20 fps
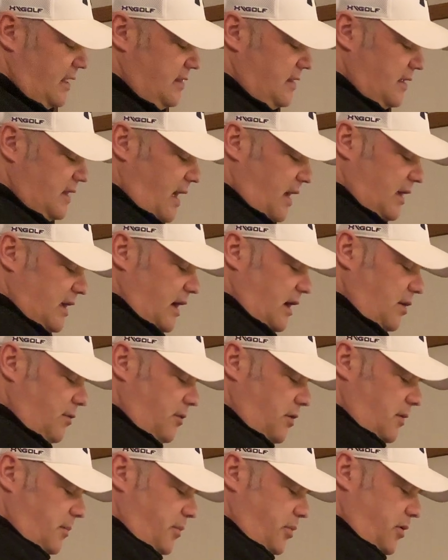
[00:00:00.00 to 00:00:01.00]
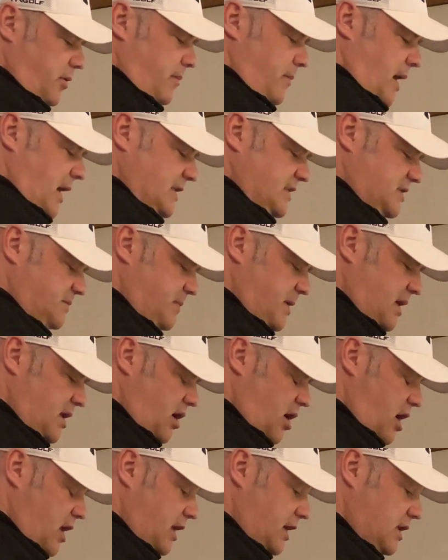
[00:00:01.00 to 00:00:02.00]
and then I kind of want to put my
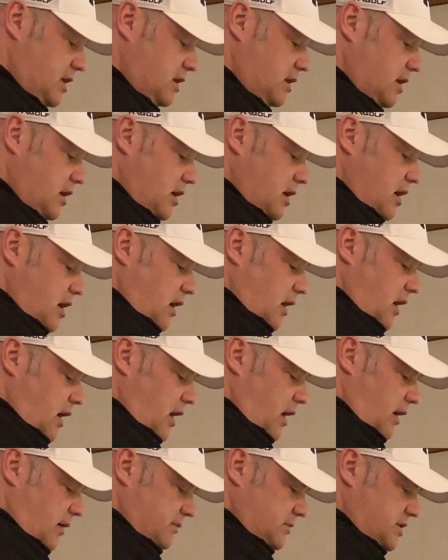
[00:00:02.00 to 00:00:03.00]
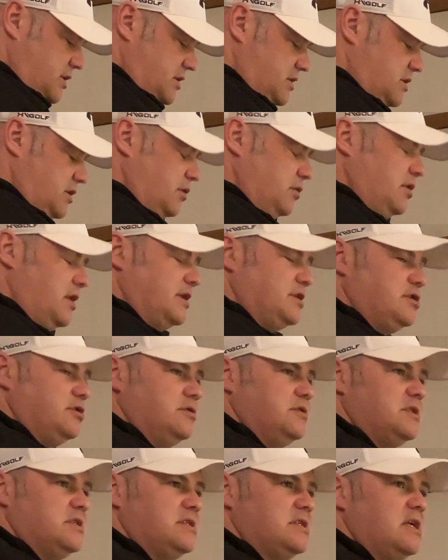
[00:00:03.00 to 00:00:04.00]
spin on it, just so that
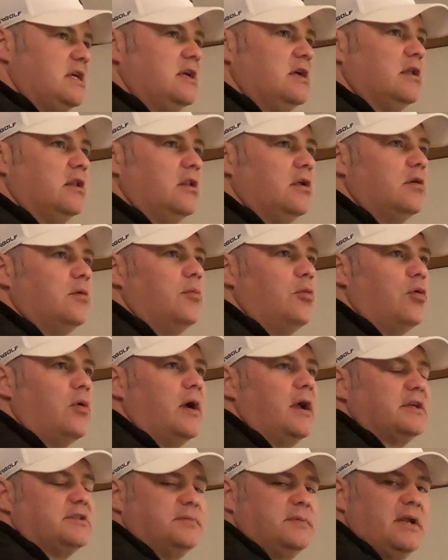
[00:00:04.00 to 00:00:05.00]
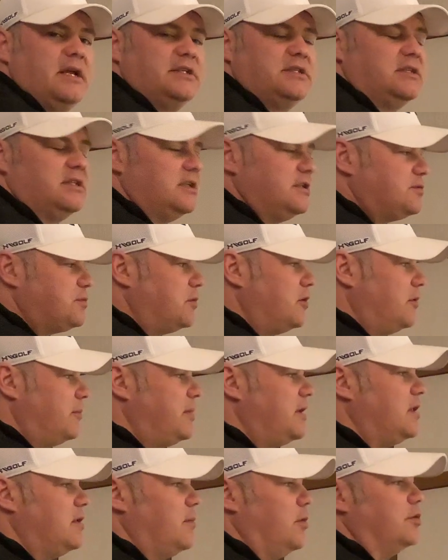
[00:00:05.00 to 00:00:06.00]
you see a little more explanation. This will
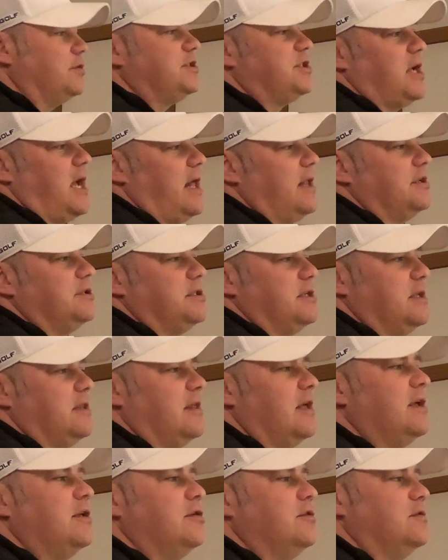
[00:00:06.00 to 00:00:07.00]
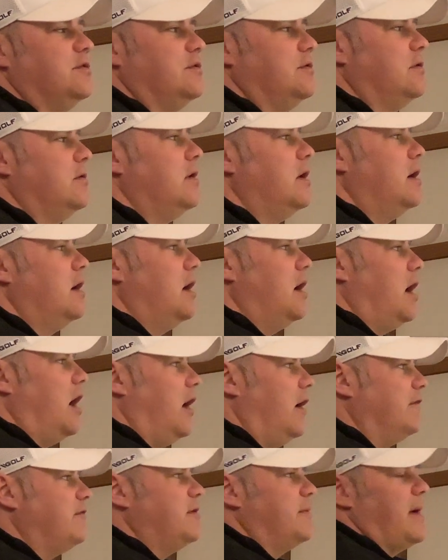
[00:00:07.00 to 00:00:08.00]
be the most challenging thing you do
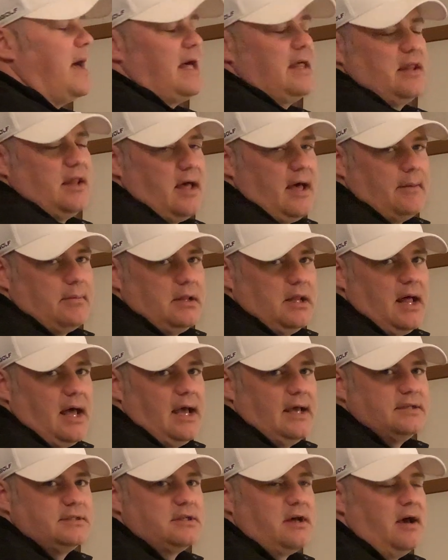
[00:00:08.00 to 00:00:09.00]
of the Math Lab class,